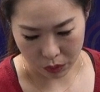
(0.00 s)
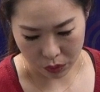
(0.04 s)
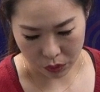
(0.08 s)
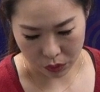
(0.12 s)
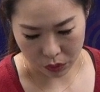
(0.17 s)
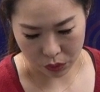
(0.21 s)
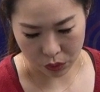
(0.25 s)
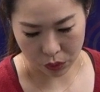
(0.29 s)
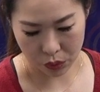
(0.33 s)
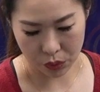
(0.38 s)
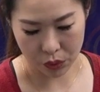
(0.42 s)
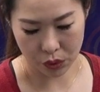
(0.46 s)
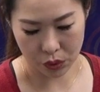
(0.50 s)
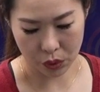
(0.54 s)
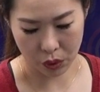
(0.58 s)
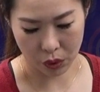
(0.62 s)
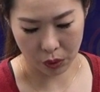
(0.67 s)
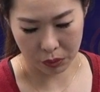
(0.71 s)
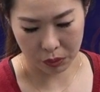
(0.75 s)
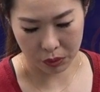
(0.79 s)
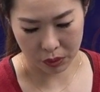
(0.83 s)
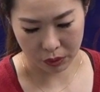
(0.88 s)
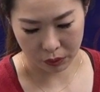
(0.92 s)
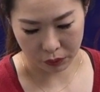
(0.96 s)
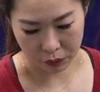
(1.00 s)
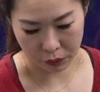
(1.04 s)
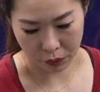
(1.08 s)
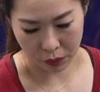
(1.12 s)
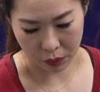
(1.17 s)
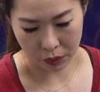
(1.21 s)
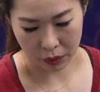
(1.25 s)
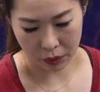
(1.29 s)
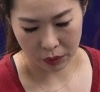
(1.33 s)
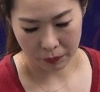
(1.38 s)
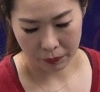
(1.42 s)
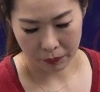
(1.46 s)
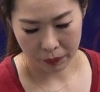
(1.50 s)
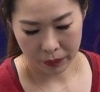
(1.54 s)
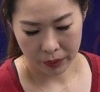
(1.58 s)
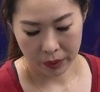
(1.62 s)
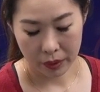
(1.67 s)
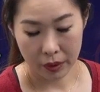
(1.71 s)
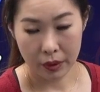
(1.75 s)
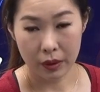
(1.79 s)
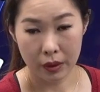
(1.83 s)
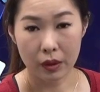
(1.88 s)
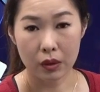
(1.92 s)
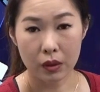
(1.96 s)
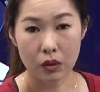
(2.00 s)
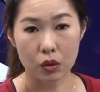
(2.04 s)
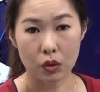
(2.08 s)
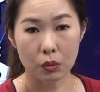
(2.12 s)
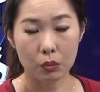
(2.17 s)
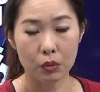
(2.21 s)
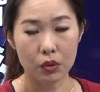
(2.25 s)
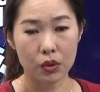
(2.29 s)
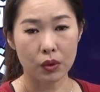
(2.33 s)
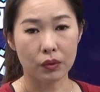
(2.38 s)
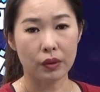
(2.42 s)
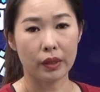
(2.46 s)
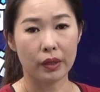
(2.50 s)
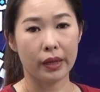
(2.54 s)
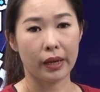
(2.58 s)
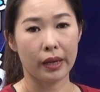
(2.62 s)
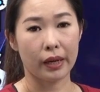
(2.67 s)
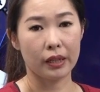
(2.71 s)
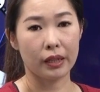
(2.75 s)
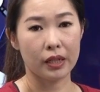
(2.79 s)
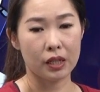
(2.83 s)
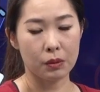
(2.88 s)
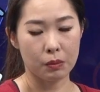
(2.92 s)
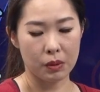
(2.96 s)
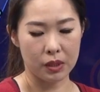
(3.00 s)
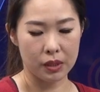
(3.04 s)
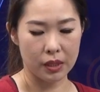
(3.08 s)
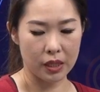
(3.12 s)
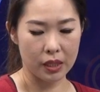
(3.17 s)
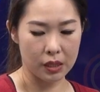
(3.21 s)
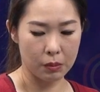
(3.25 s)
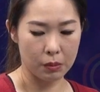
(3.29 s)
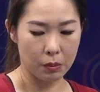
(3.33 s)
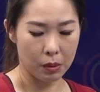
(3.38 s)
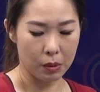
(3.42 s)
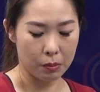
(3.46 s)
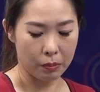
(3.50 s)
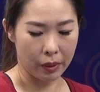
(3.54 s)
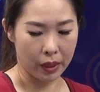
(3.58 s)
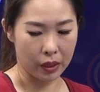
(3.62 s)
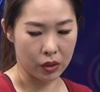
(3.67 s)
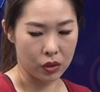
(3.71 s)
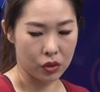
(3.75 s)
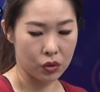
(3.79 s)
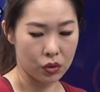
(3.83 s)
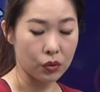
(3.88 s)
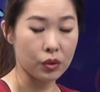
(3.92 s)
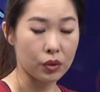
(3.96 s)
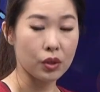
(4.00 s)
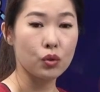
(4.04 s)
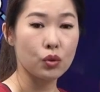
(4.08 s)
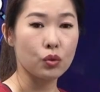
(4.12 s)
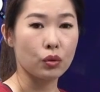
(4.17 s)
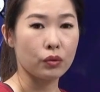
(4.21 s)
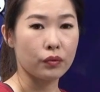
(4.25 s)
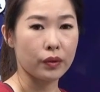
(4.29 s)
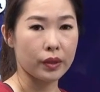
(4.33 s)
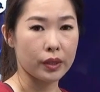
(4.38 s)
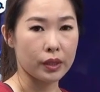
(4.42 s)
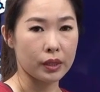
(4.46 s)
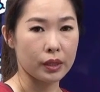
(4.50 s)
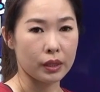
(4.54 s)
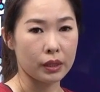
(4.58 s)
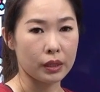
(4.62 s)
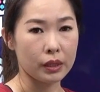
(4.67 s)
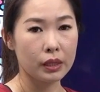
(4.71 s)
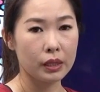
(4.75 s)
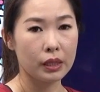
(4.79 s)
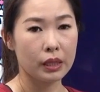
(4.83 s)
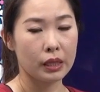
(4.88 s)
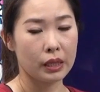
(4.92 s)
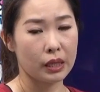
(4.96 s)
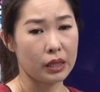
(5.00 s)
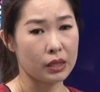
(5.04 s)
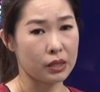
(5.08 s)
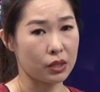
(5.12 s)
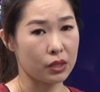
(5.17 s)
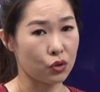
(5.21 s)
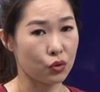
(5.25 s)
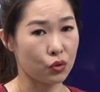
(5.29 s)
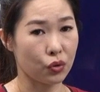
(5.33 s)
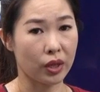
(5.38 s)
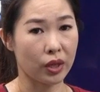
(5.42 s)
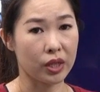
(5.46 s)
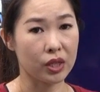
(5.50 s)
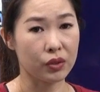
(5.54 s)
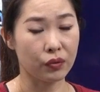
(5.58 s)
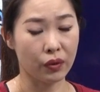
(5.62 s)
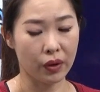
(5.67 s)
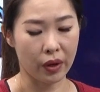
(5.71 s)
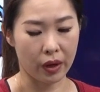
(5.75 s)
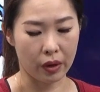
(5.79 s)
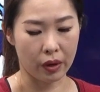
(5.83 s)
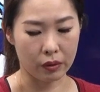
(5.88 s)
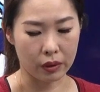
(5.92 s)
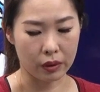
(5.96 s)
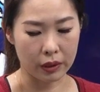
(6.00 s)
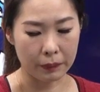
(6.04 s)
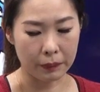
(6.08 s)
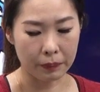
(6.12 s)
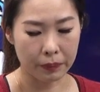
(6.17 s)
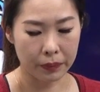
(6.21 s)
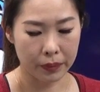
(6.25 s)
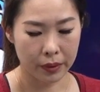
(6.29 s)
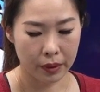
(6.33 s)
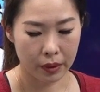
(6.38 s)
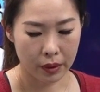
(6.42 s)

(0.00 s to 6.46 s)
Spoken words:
should choose option 4. So most of the careless mistakes made by students over here is a transfer error.